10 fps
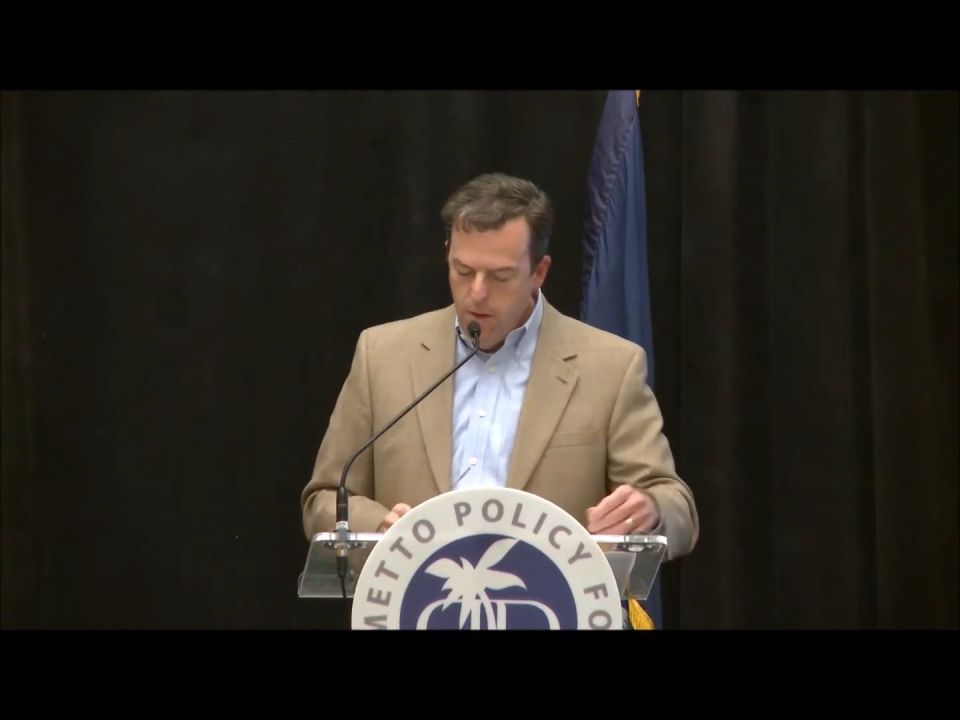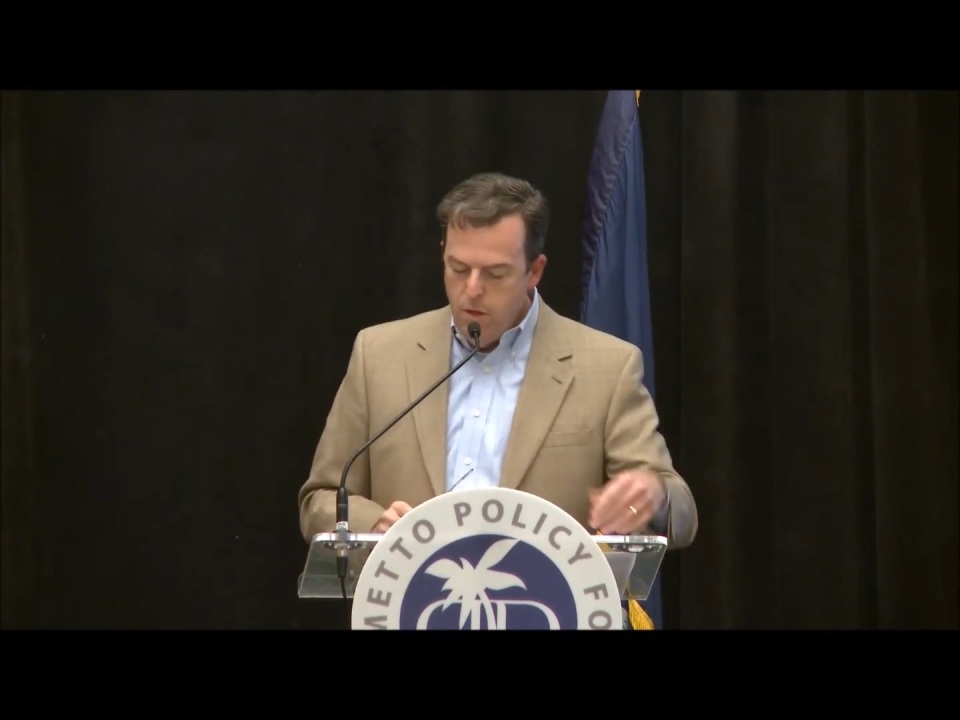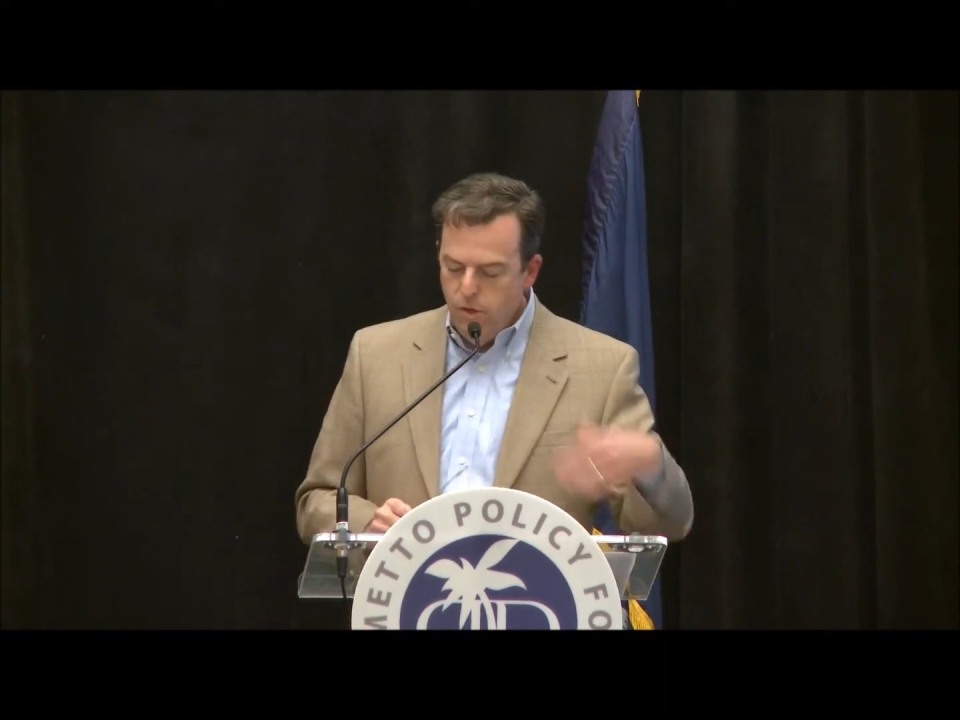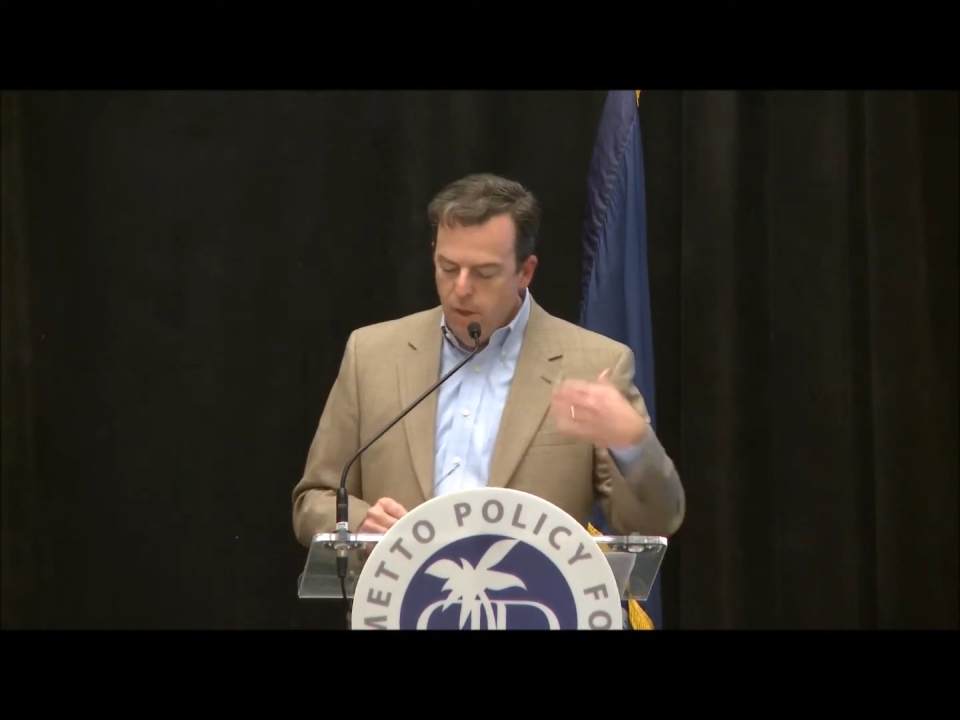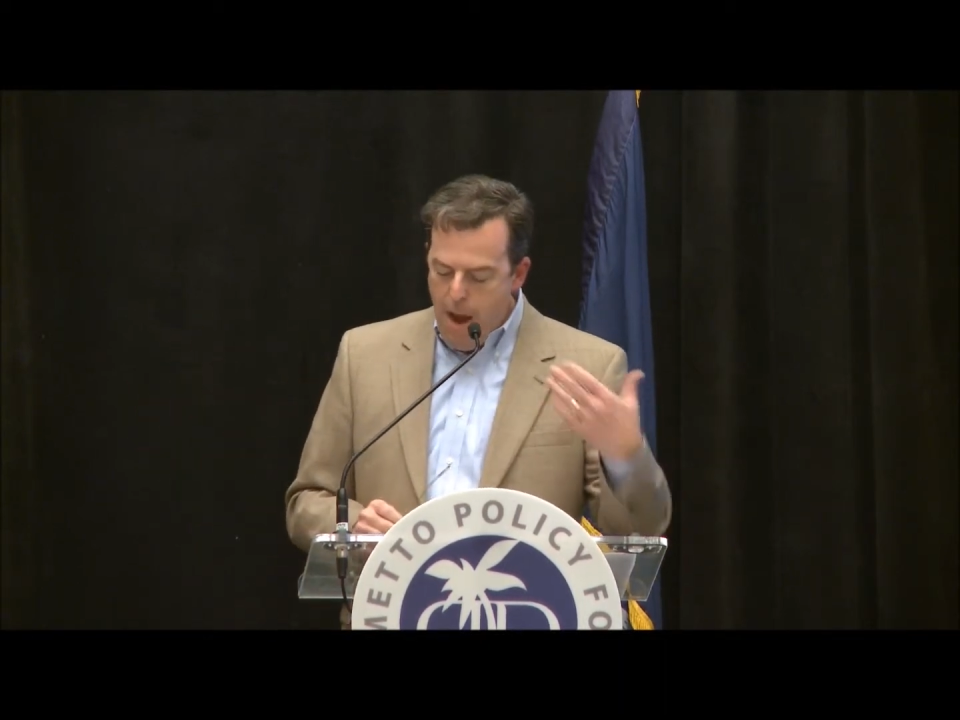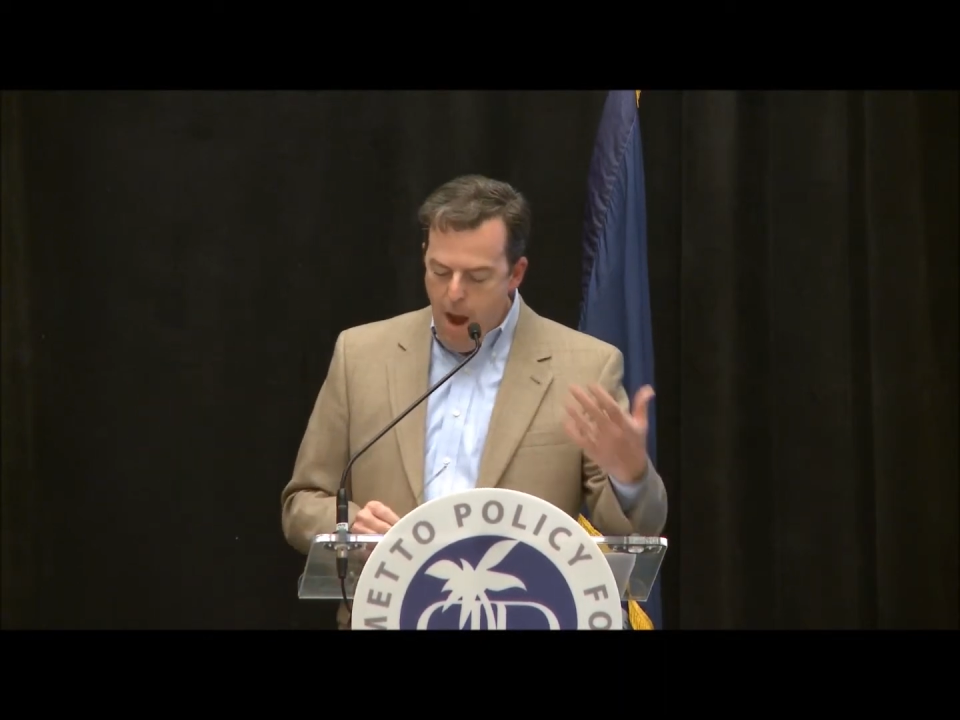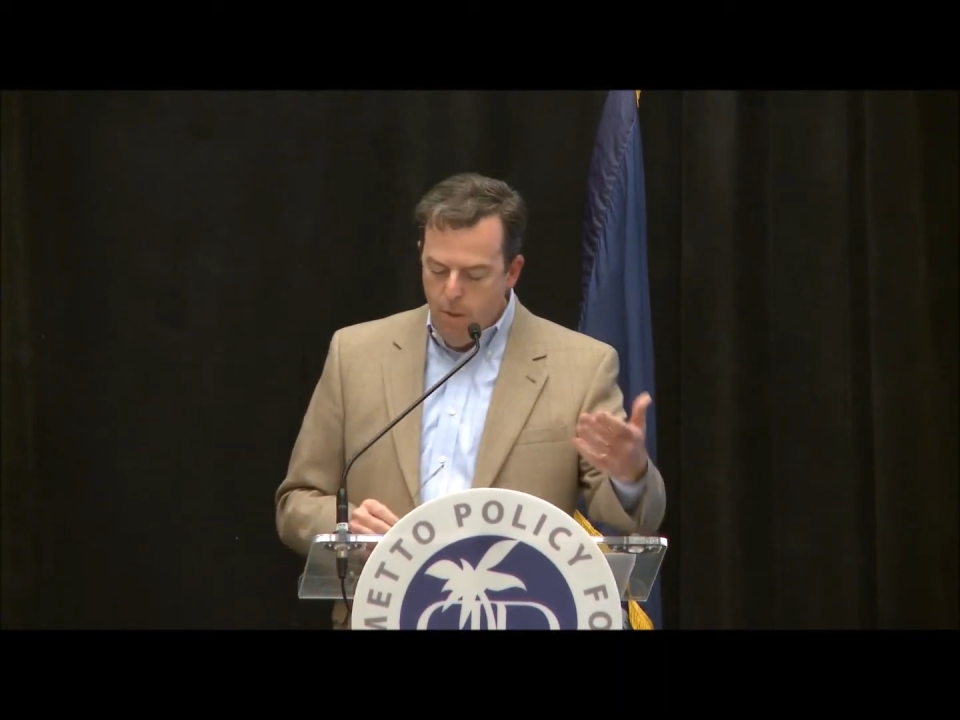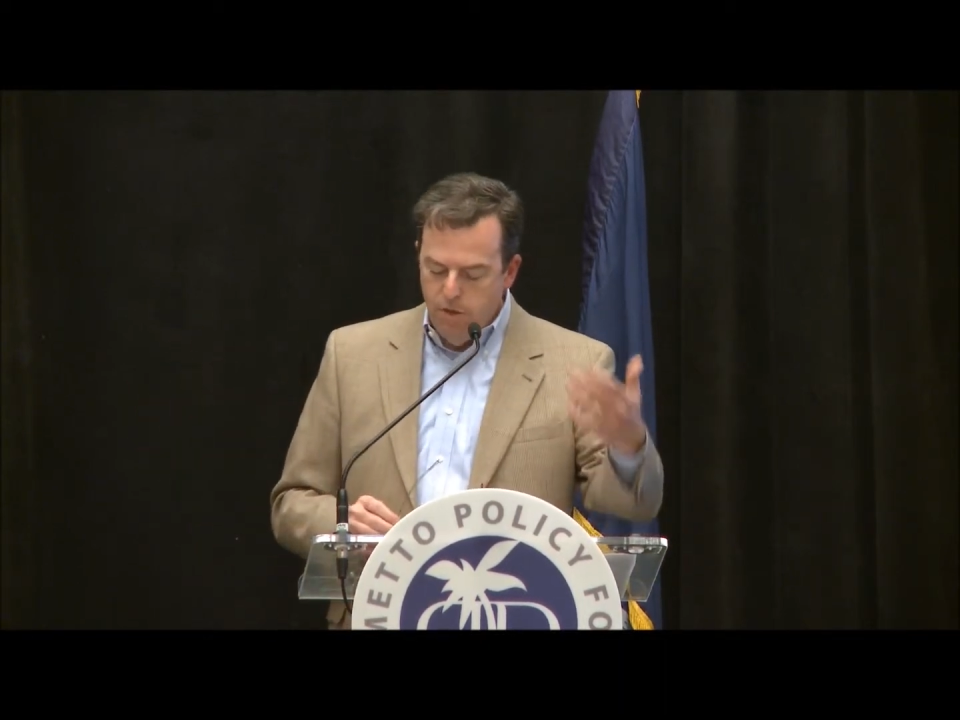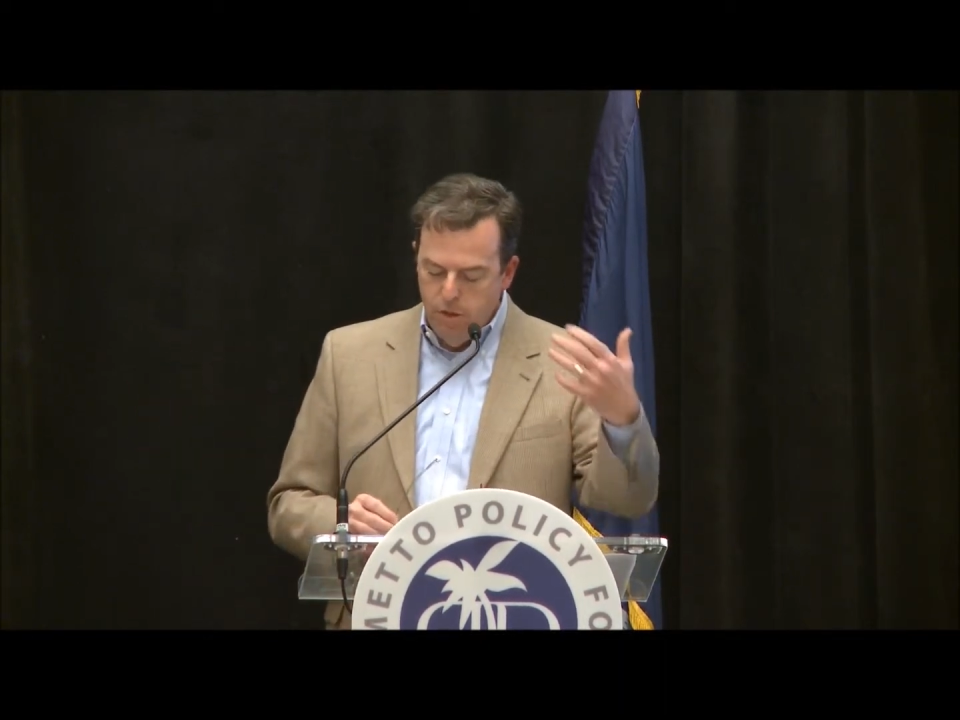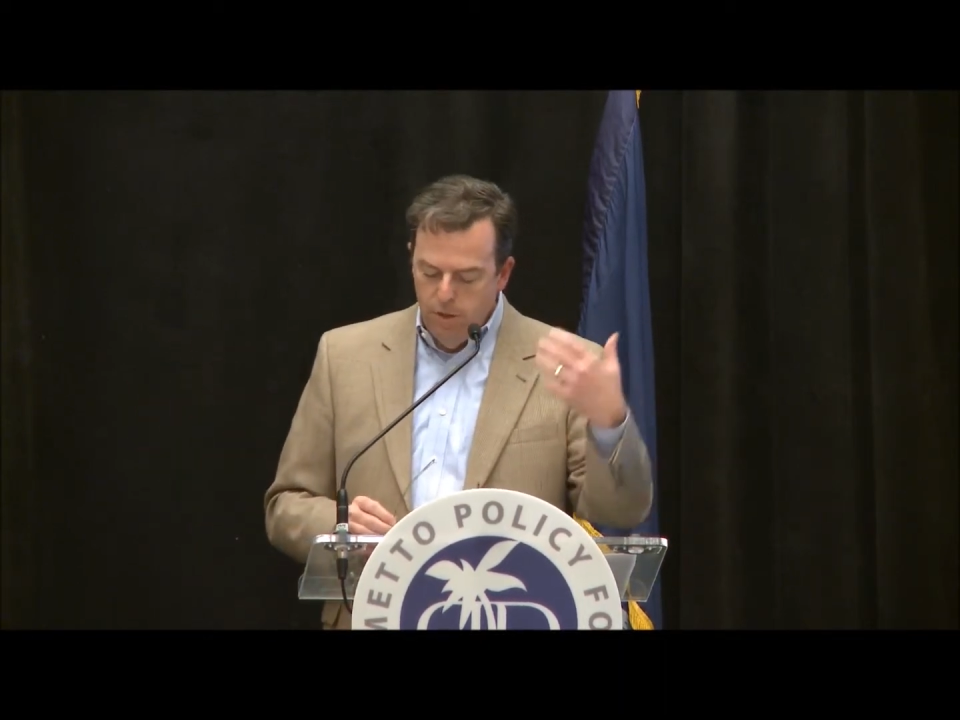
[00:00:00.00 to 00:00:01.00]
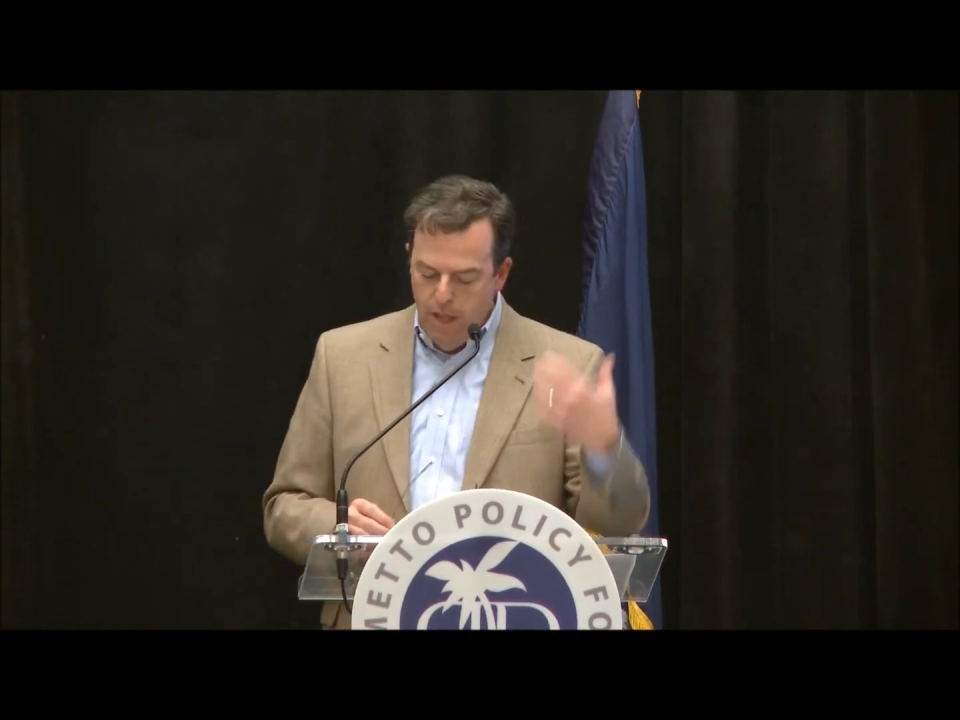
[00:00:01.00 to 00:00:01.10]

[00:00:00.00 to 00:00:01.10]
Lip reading: to